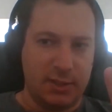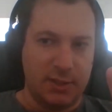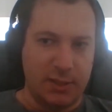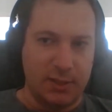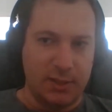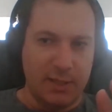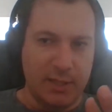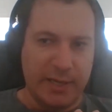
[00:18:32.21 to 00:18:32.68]

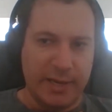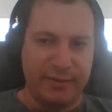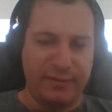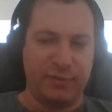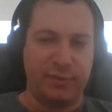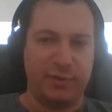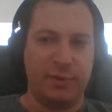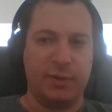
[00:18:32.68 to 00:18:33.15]

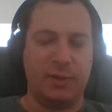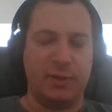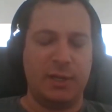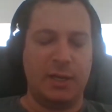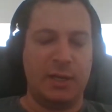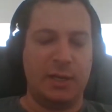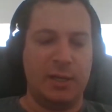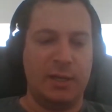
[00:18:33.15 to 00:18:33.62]

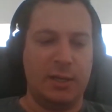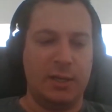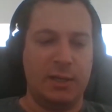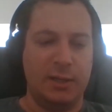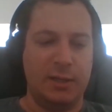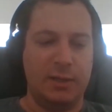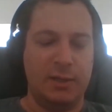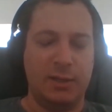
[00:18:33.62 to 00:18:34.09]
never
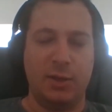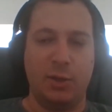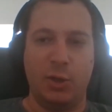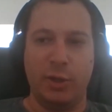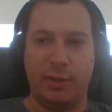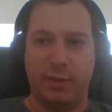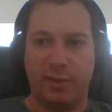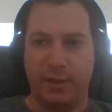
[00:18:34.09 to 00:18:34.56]
uh, a
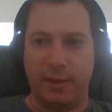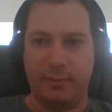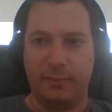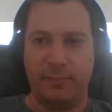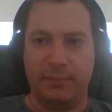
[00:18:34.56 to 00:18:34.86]
good thing.